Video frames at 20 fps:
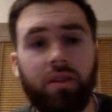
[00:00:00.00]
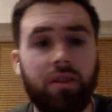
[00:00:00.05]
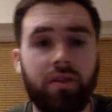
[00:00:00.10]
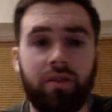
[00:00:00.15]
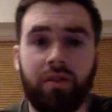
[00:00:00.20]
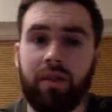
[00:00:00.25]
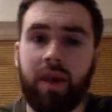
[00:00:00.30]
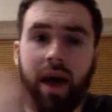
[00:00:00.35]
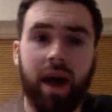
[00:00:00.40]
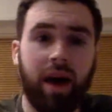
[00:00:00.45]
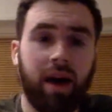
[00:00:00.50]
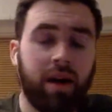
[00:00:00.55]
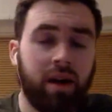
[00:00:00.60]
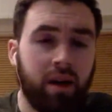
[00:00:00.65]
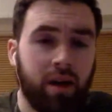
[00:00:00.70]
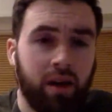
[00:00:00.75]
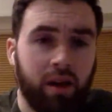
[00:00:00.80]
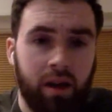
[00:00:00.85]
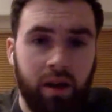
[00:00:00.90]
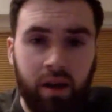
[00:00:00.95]
But other than
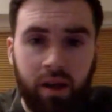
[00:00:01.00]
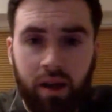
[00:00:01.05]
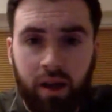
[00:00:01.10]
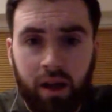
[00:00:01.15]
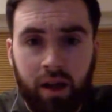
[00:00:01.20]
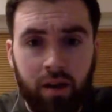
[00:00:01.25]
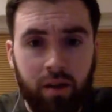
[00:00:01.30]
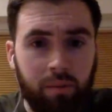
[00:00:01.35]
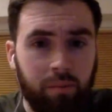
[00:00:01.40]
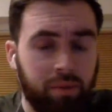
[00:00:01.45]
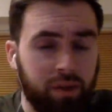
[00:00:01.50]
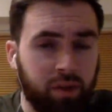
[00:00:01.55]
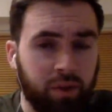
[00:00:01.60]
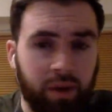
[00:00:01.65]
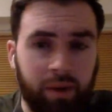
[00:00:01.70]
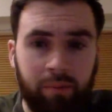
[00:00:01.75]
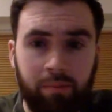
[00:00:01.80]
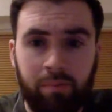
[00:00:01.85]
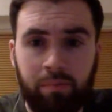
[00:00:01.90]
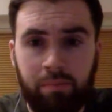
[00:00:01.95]
that,
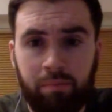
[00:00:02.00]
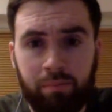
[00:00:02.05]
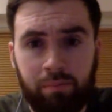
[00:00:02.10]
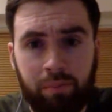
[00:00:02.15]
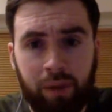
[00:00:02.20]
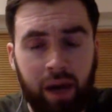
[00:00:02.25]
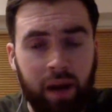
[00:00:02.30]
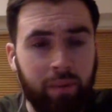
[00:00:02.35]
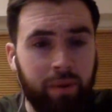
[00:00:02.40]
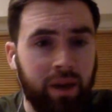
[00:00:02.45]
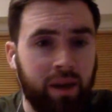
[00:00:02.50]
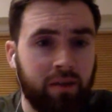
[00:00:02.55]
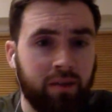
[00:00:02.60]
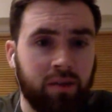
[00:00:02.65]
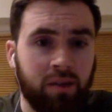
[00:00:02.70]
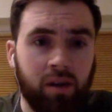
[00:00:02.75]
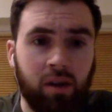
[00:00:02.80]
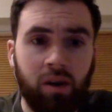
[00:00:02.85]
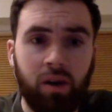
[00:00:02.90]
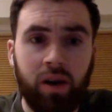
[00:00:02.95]
between
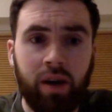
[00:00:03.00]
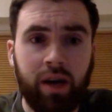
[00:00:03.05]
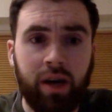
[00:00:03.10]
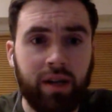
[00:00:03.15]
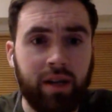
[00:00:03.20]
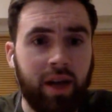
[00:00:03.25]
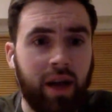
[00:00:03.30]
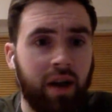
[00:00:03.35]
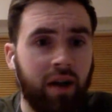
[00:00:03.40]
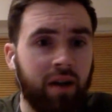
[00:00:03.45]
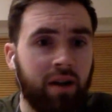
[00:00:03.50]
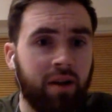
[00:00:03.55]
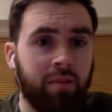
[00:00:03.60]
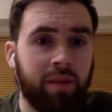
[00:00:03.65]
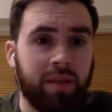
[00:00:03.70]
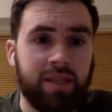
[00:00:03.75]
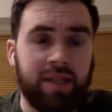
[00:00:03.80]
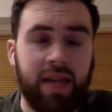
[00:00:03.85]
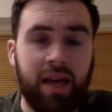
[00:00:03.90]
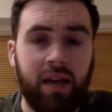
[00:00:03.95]
Palomino, Toloi,
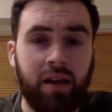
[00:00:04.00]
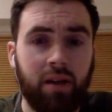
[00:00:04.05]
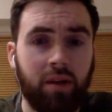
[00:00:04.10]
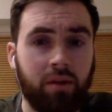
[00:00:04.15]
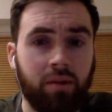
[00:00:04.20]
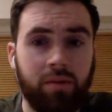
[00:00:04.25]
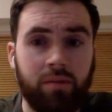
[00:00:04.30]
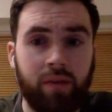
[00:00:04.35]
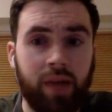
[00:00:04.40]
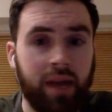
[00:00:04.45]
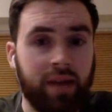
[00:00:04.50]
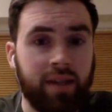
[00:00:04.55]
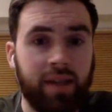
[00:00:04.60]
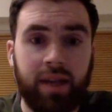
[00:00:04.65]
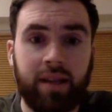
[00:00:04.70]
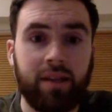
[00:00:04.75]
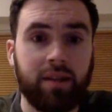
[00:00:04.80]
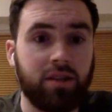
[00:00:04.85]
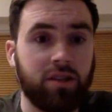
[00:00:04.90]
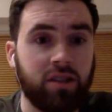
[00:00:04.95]
Caldara and Mazziello,
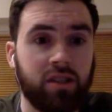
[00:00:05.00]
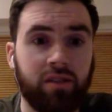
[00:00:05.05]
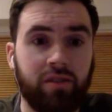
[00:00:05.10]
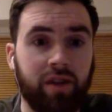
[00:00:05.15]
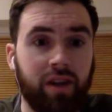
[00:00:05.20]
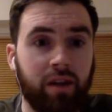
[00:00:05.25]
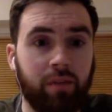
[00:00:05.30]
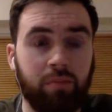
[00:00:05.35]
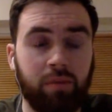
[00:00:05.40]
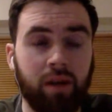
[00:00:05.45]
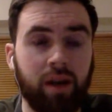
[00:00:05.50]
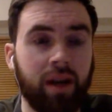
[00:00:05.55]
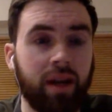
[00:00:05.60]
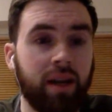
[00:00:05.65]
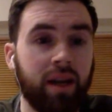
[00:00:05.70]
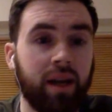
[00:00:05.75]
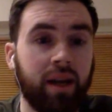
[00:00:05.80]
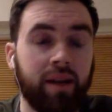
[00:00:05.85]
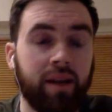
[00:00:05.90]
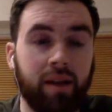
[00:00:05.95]
Atalanta just defended brilliantly.